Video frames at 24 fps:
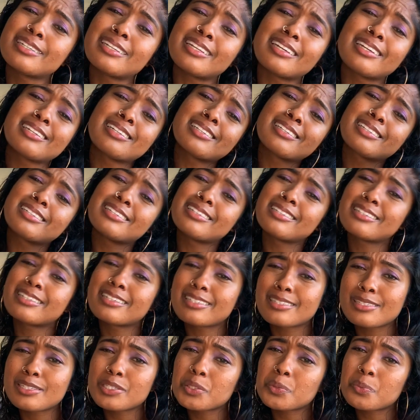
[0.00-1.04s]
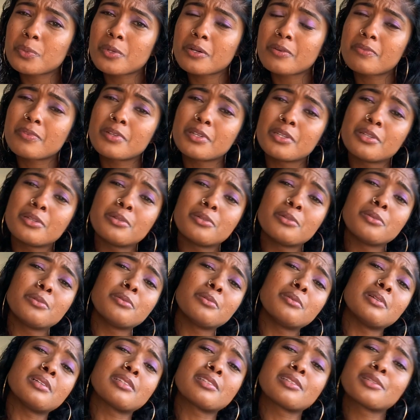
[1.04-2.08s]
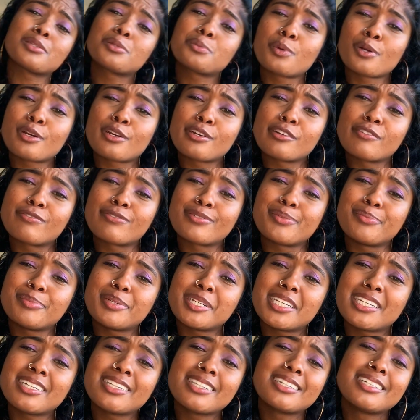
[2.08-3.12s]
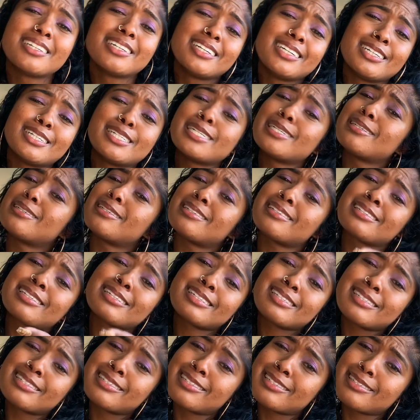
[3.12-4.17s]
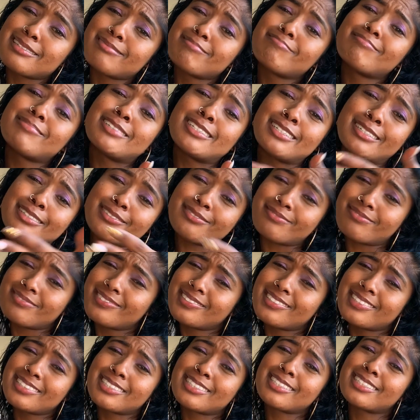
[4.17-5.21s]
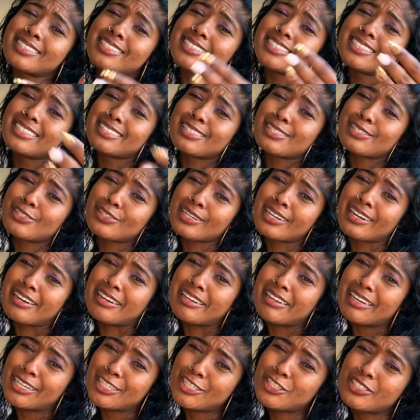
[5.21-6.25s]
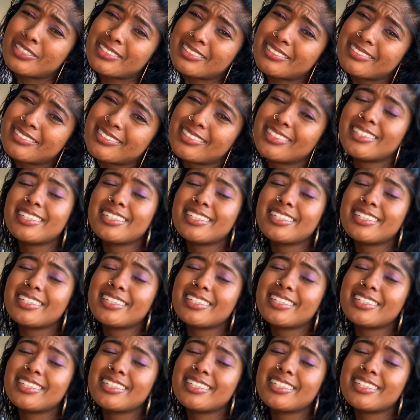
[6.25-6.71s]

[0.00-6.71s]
Like, does this work for you? Is this working for me? You know, is there a connection?